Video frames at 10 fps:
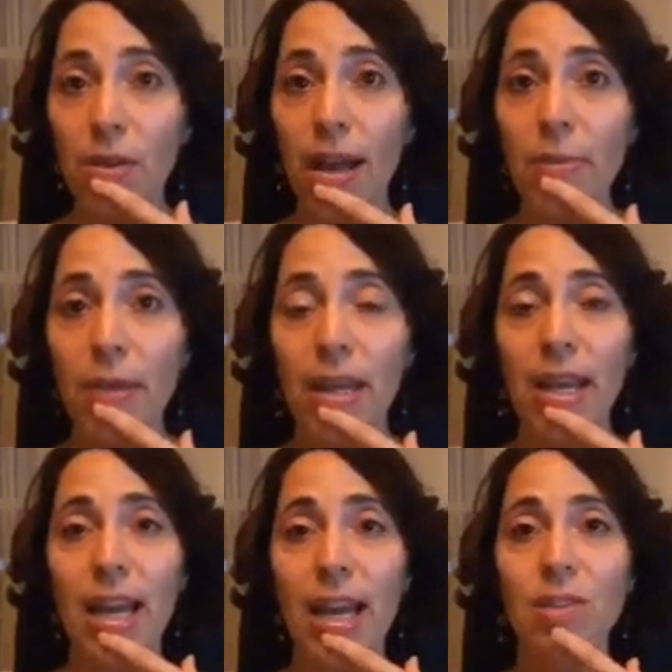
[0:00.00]
right, by
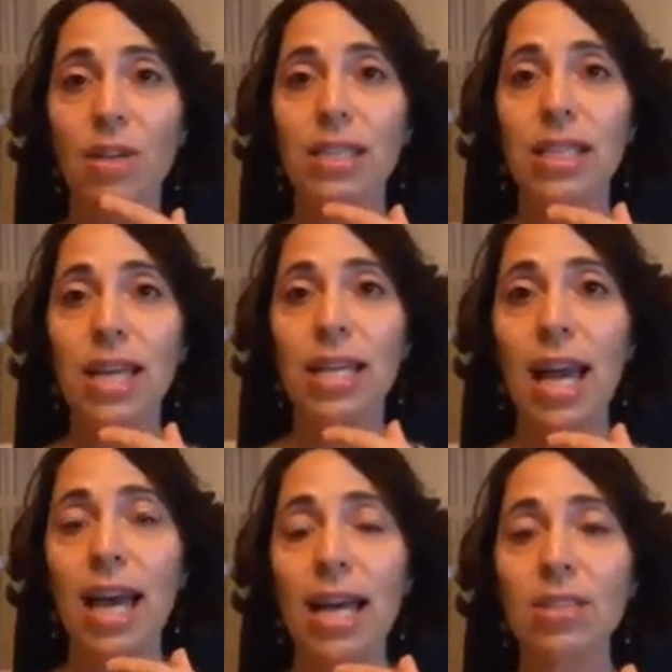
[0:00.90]
Gay Hendricks. And
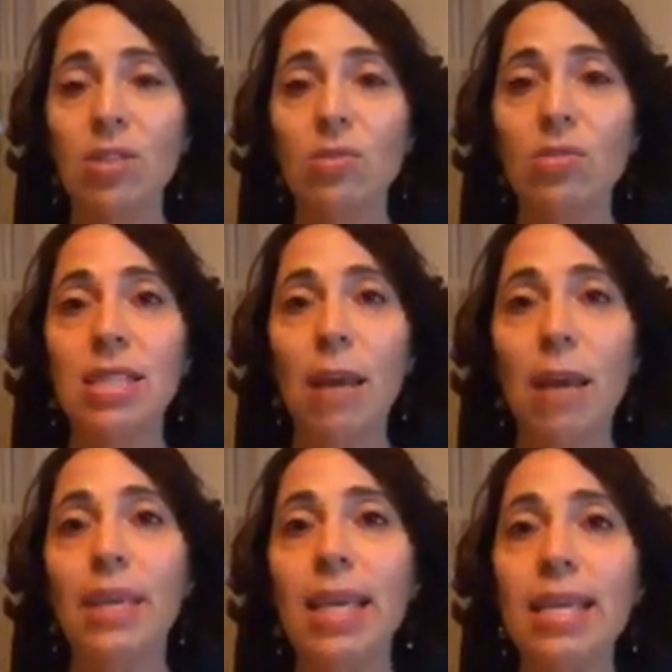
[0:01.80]
as you
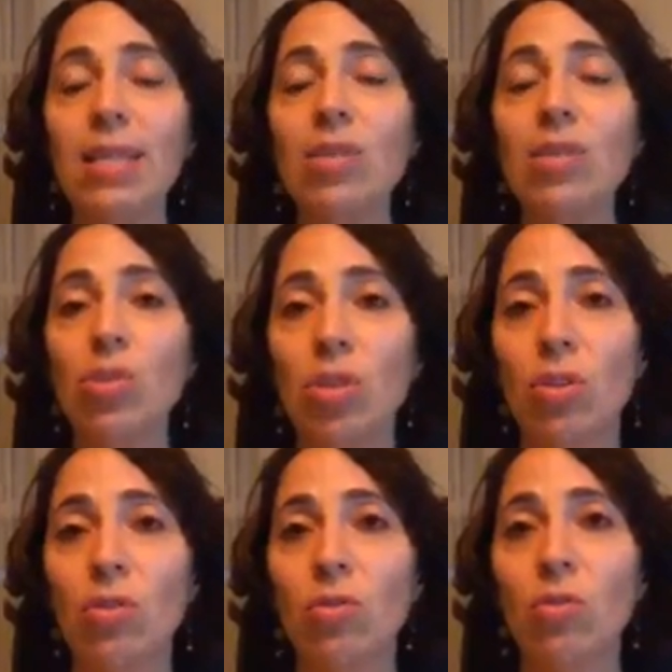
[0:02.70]
step
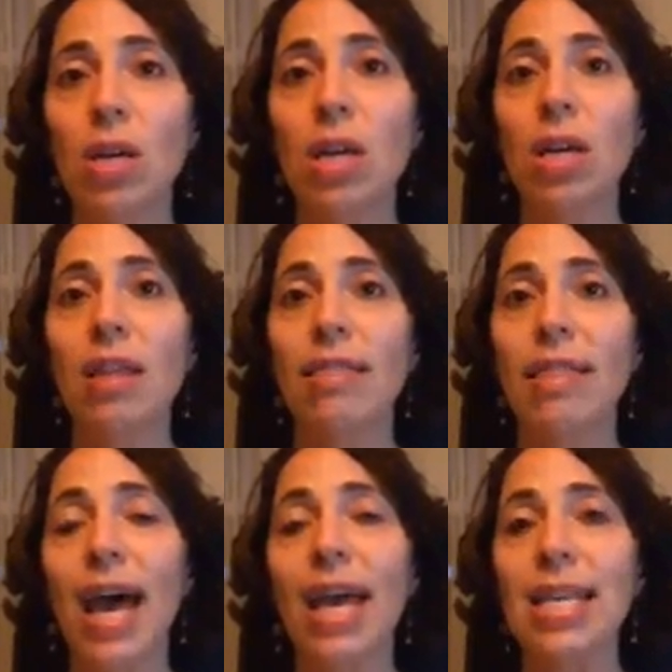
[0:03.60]
into
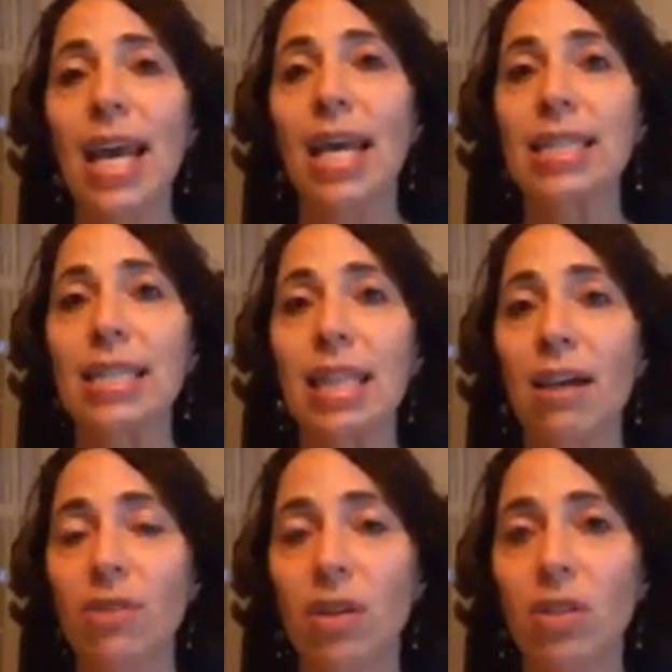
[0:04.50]
that next
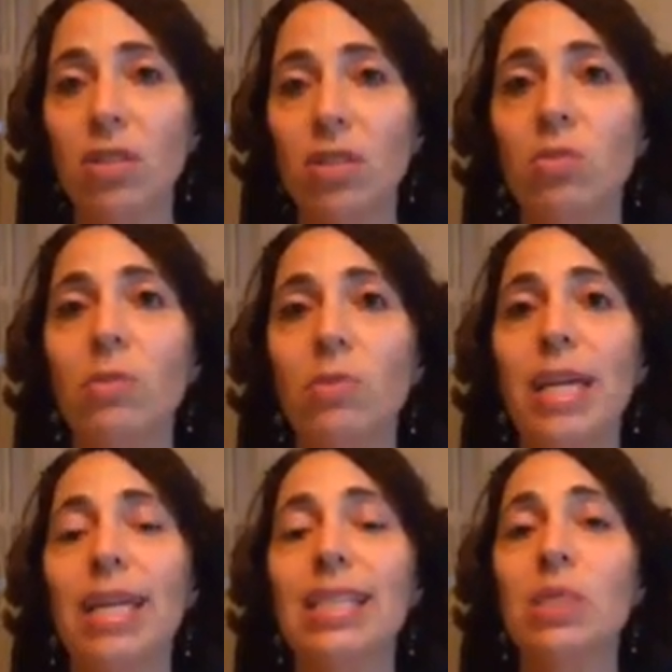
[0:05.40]
level, you will
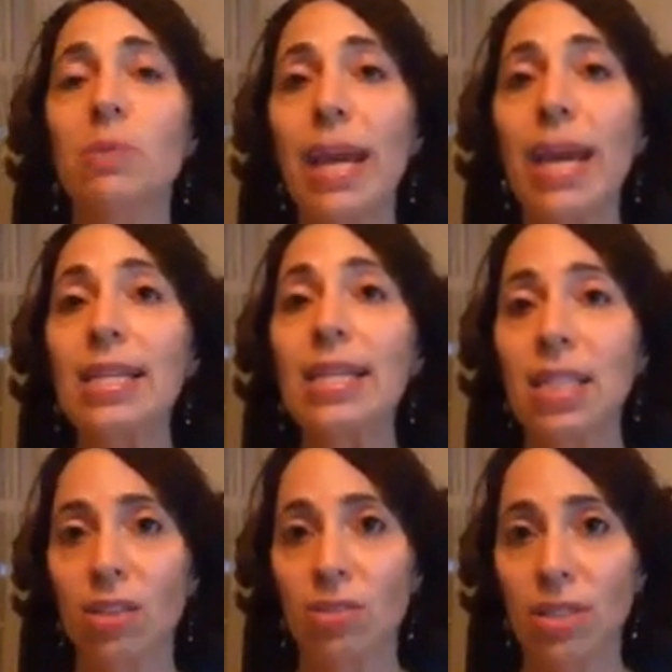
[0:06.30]
be
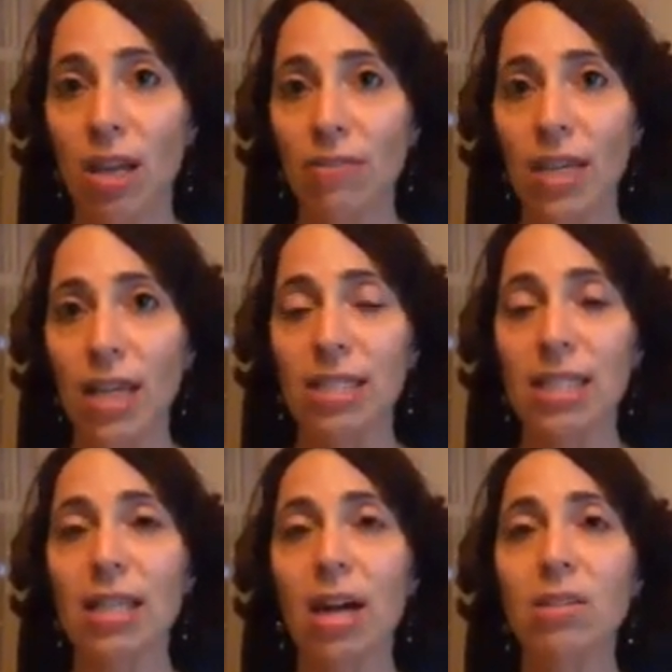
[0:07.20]
expanding yourself. He has
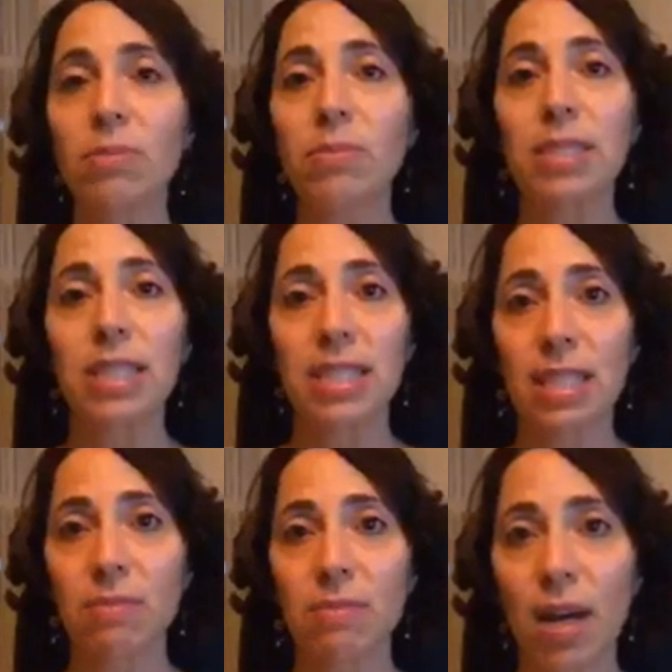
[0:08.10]
this ultimate
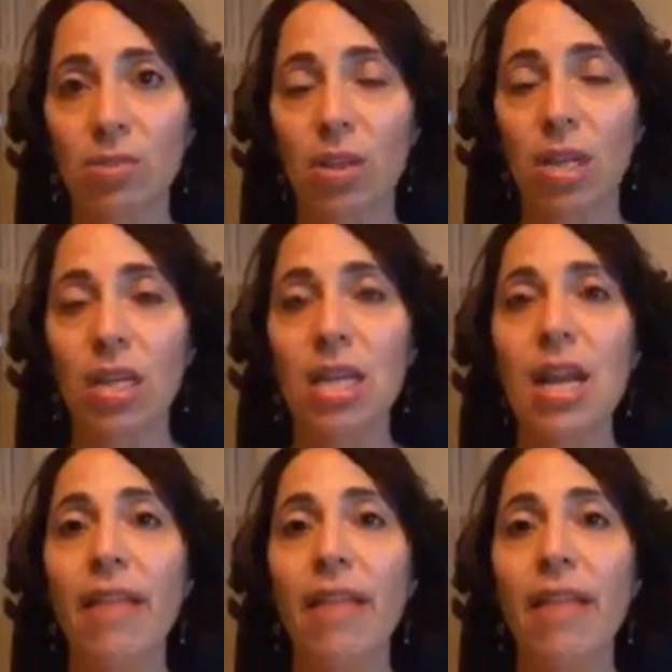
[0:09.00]
success mantra